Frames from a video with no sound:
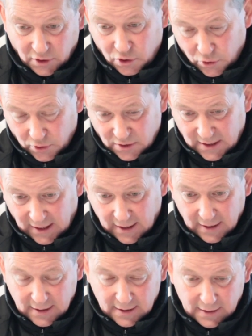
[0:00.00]
Tuesday,
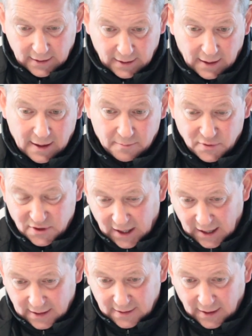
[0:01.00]
it can happen
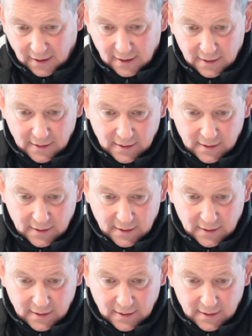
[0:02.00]
Saturday,